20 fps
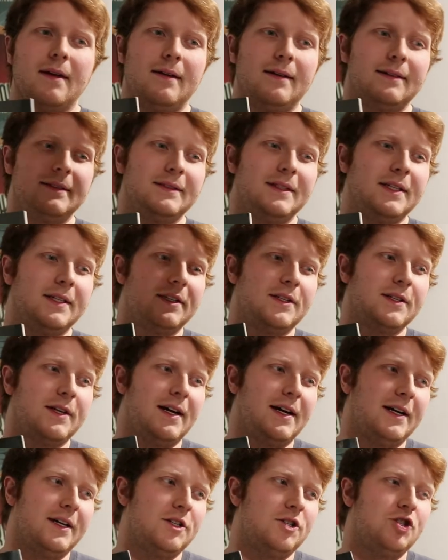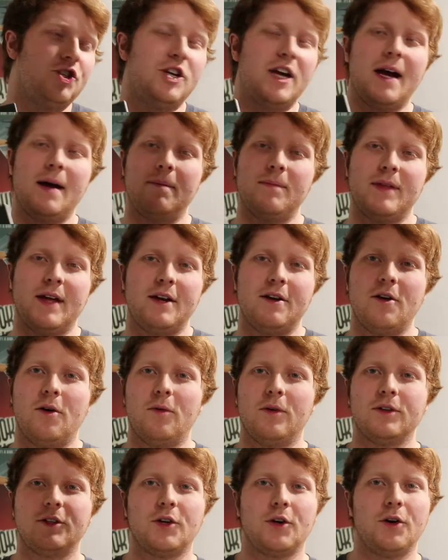this uh, gem that no
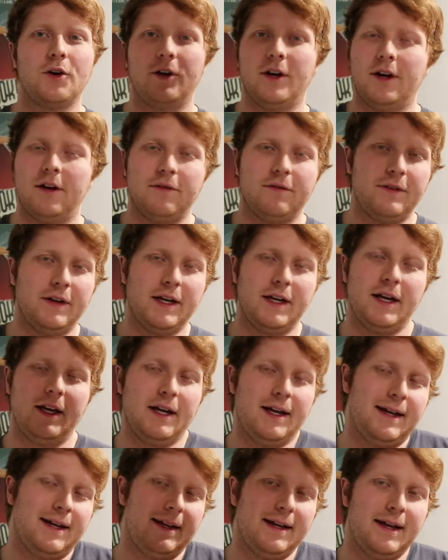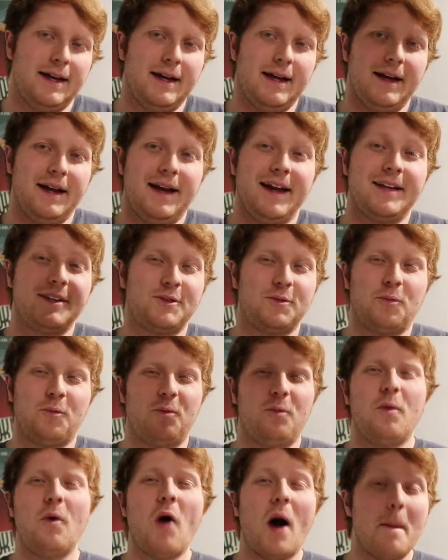one's heard of. It, it, it's
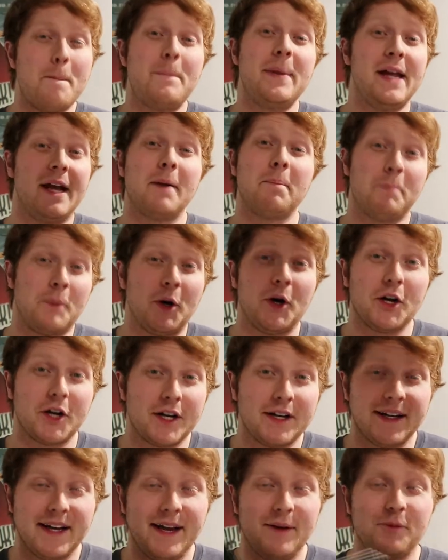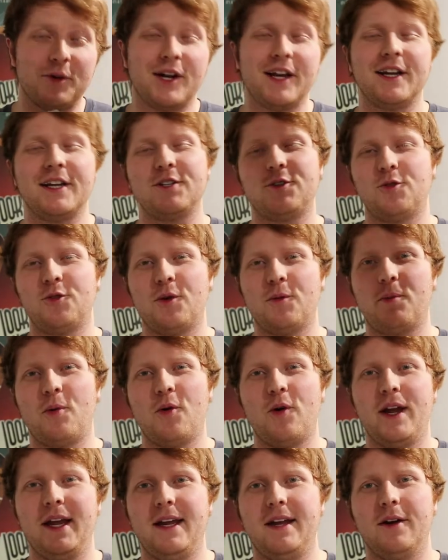a big book, and we're getting to a
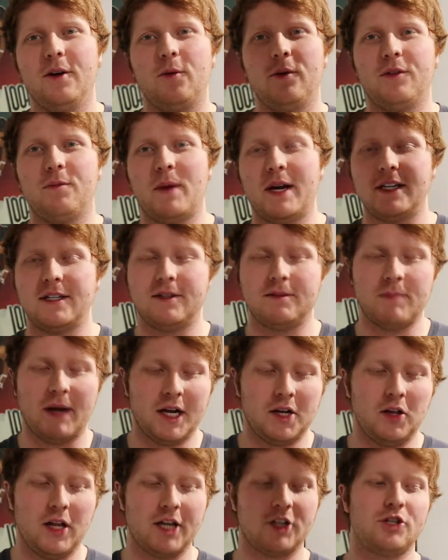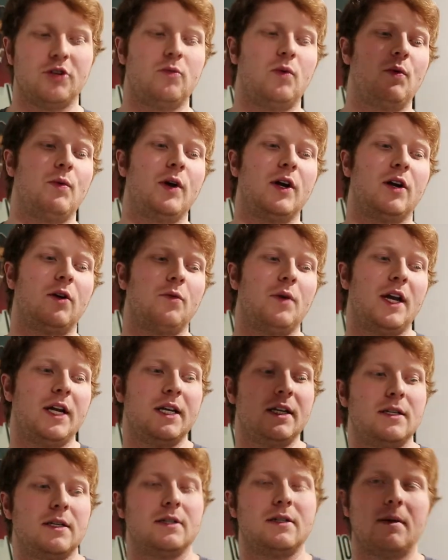point here with my my collection where we're going to run
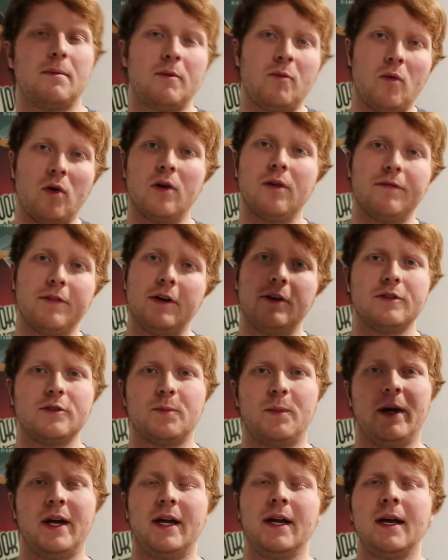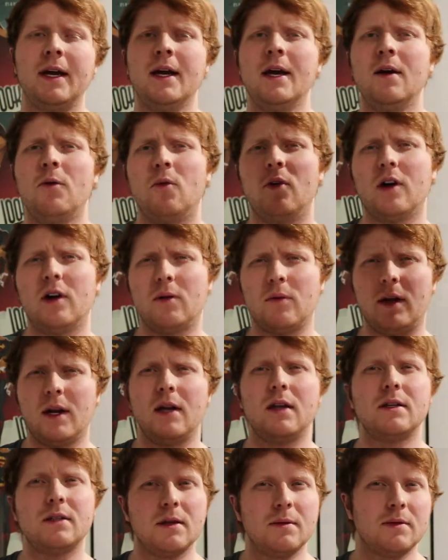into some more of those, but we're going to
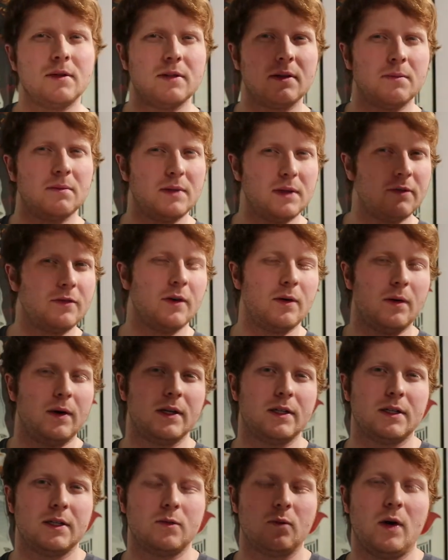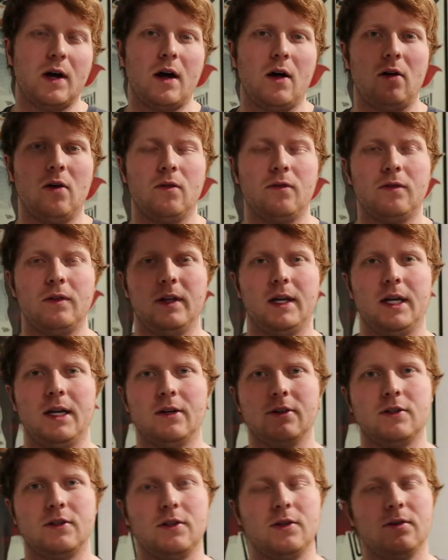run into some different ones as well, hopefully
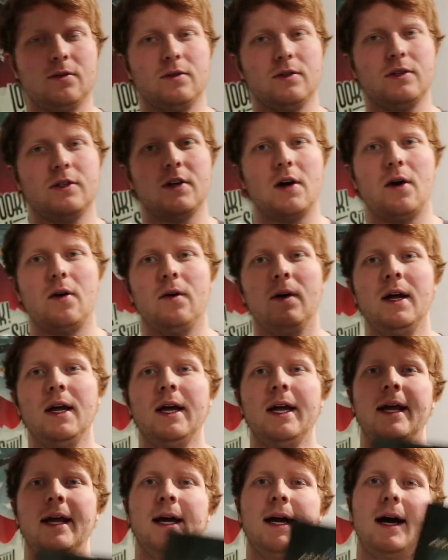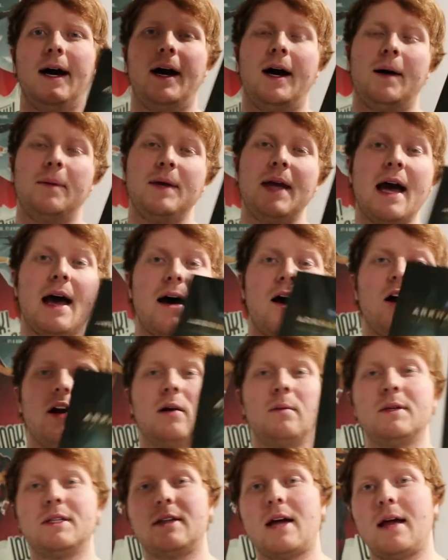here soon. So. Um, yeah,
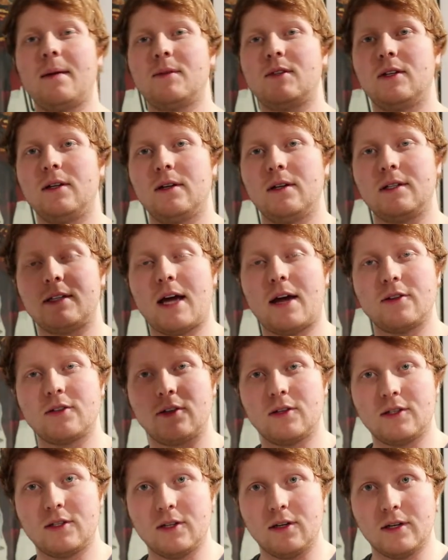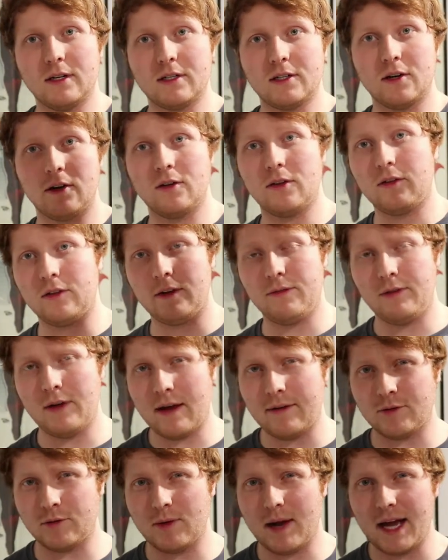Arkham Asylum Serious House and a Serious Earth. If you
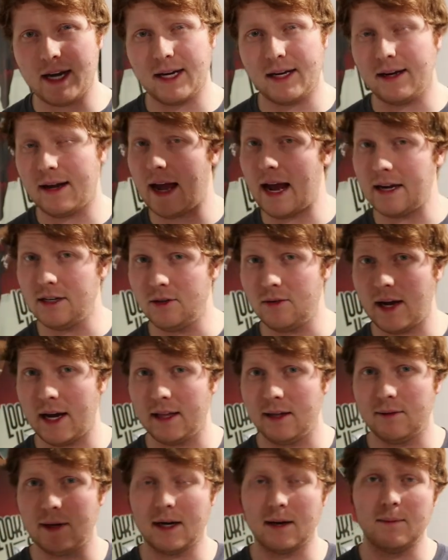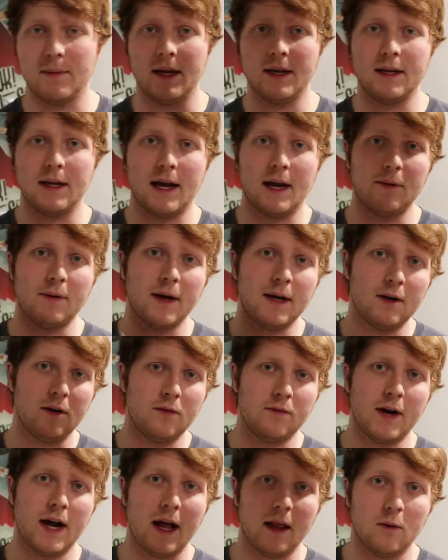haven't read it, I do highly recommend it. I read it
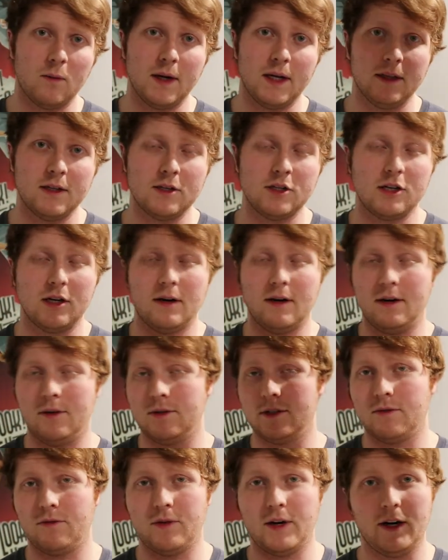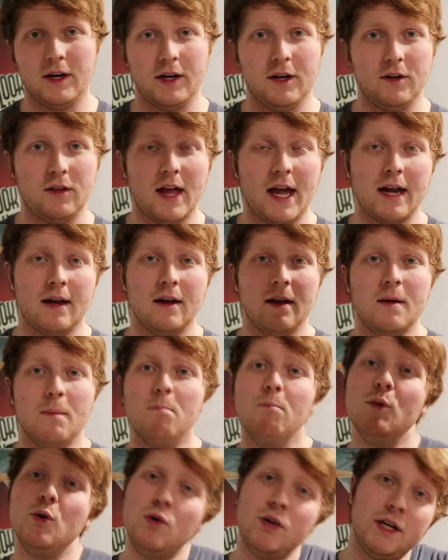over Halloween this year, and it was a very like
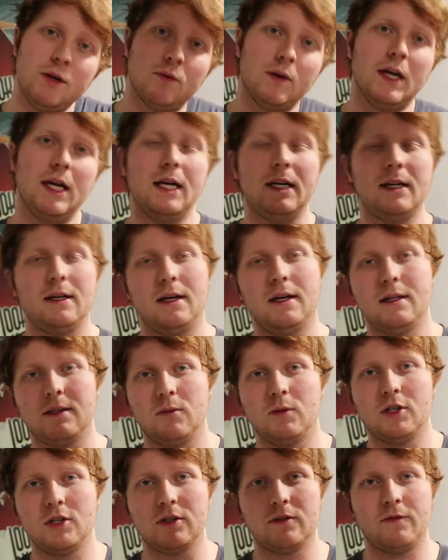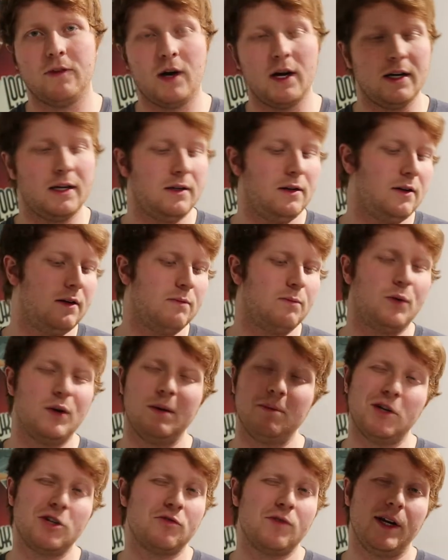moody read. It's which is fun. It, you can
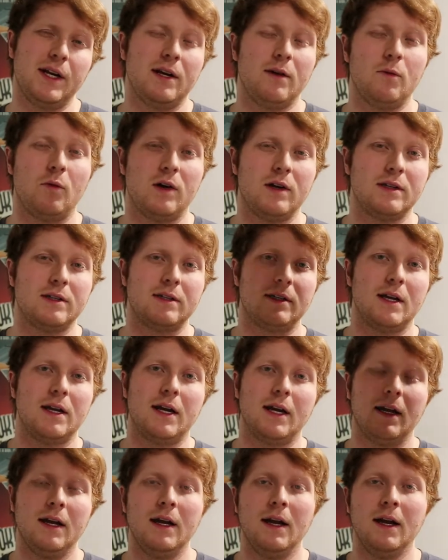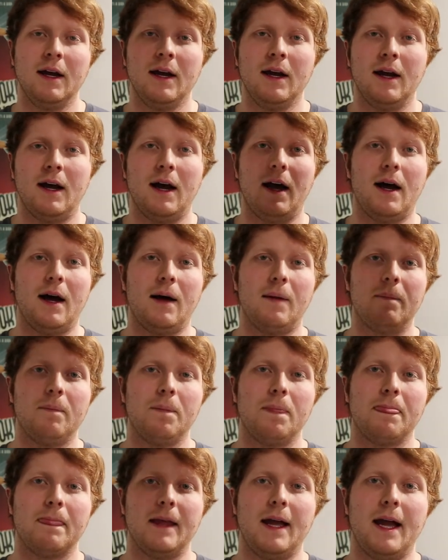pretty much read it in one sitting,
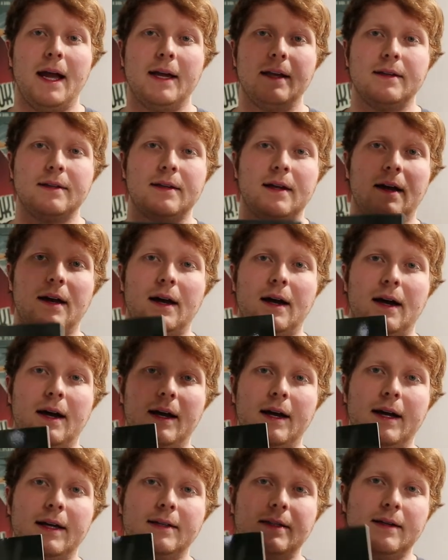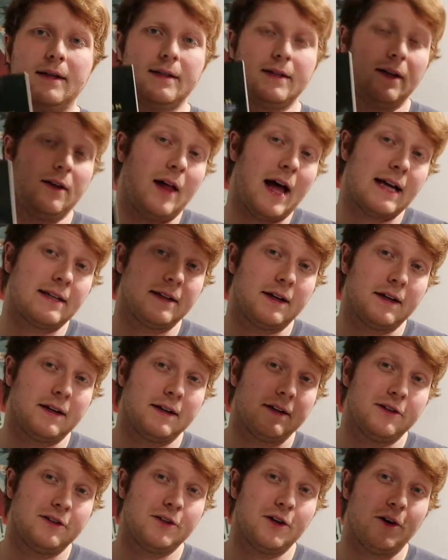um, and uh, it's it's a classic.
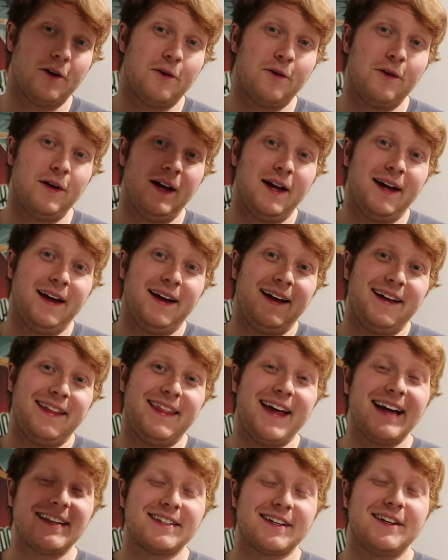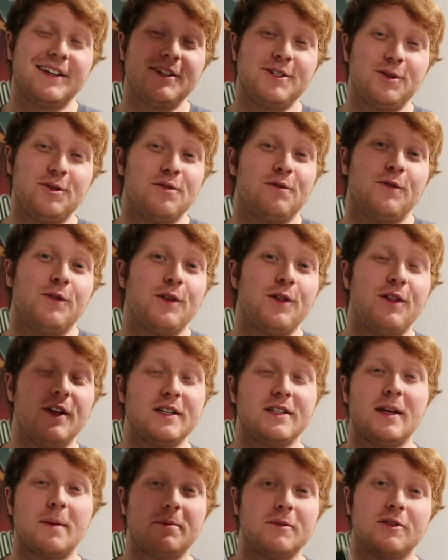So that's going to do it for
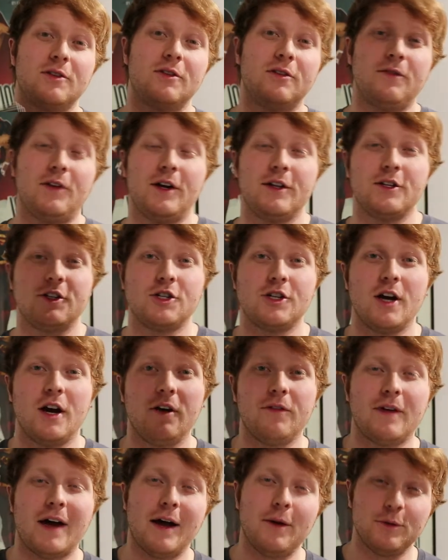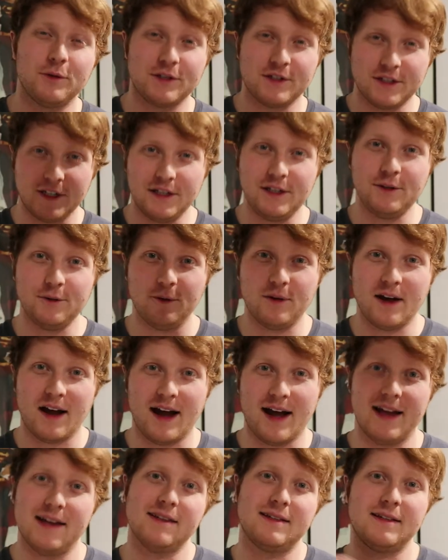this episode of On the Shelf. I will see you
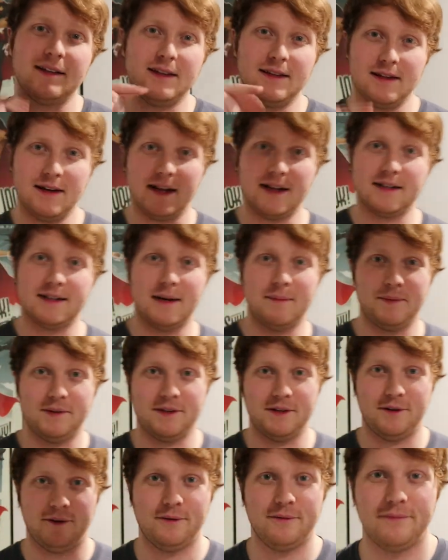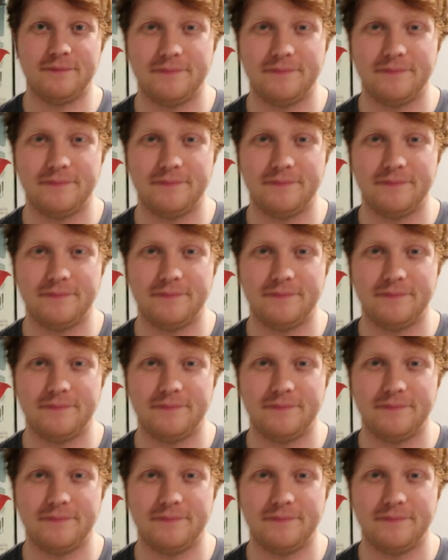guys in the next episode.